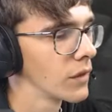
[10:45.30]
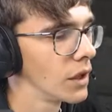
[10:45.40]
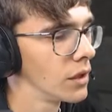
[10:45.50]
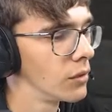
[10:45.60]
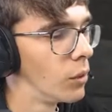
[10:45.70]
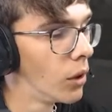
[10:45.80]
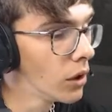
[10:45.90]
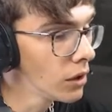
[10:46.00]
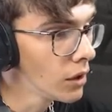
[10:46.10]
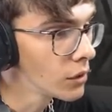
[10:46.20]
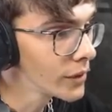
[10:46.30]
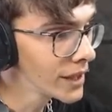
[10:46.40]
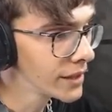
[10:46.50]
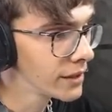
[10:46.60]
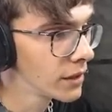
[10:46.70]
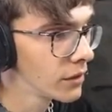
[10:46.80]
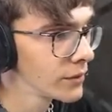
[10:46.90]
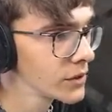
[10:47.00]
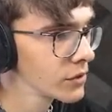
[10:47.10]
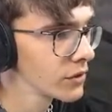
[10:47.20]
Oh, huh? Really? We
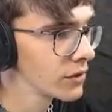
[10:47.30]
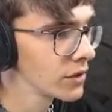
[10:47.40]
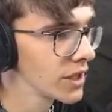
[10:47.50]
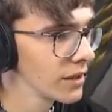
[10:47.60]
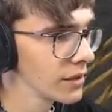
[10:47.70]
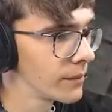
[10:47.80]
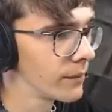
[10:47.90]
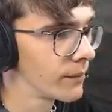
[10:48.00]
should kill him.